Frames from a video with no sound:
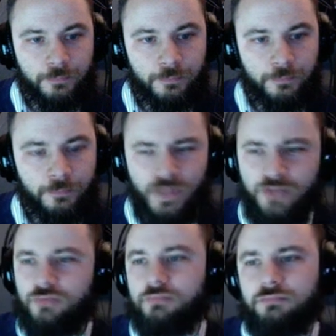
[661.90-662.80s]

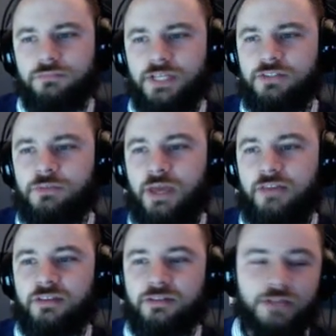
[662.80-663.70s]
That's that's
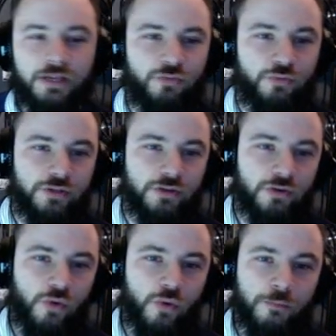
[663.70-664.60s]
amazing. That's really
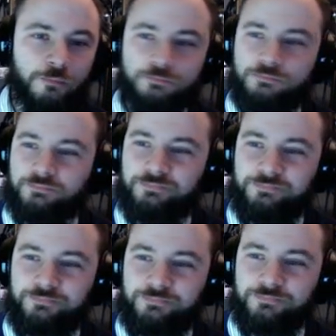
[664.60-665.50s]
cool.
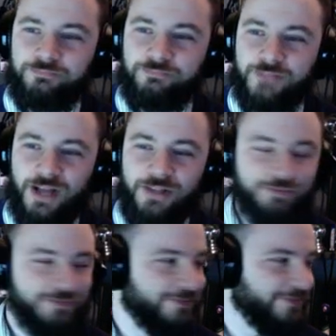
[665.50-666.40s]
I all
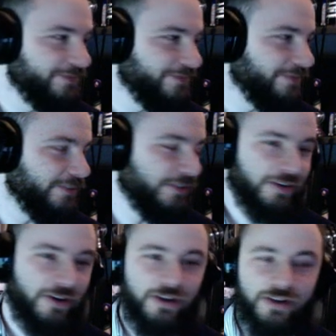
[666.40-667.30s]

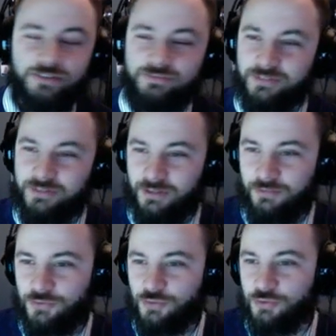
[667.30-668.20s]
right. If
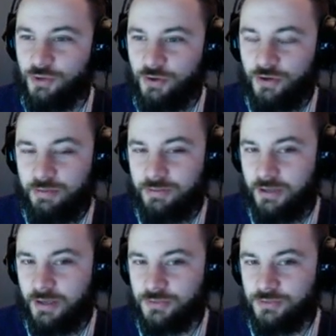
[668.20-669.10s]
you learn nothing
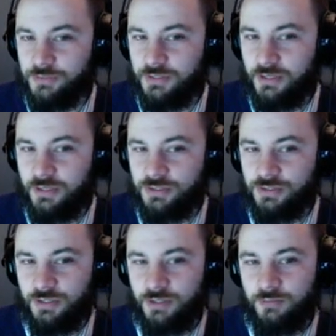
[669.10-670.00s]
else from today's
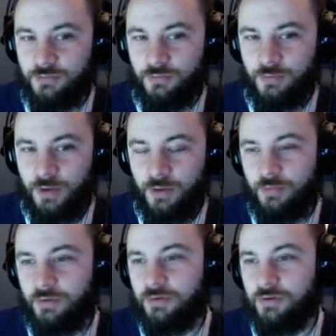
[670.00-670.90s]
stream,
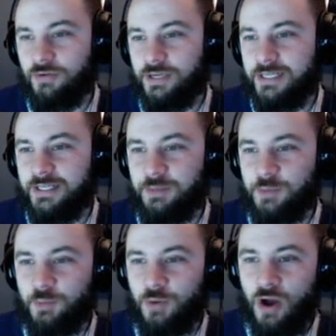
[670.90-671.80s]
remember
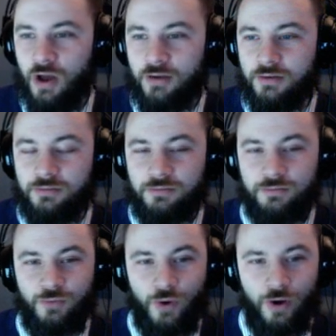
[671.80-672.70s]
Greenkeeper bot
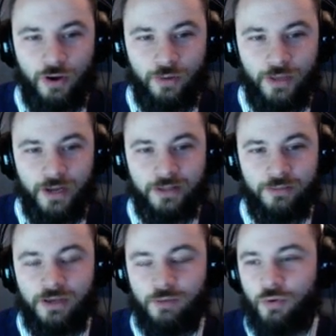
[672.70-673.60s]
will automatically
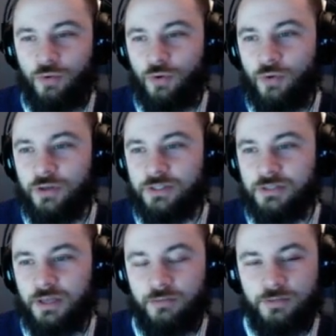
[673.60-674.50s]
make a pull request
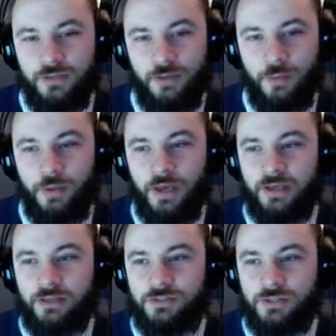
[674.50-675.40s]
every time a
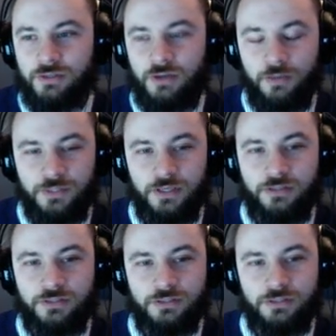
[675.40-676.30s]
package
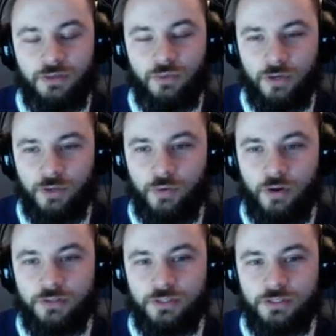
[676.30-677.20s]
updates in one of your
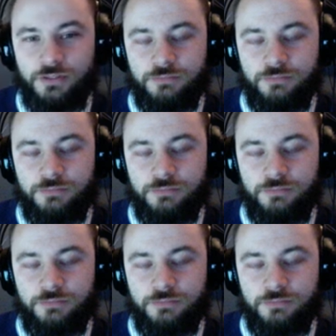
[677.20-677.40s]
projects.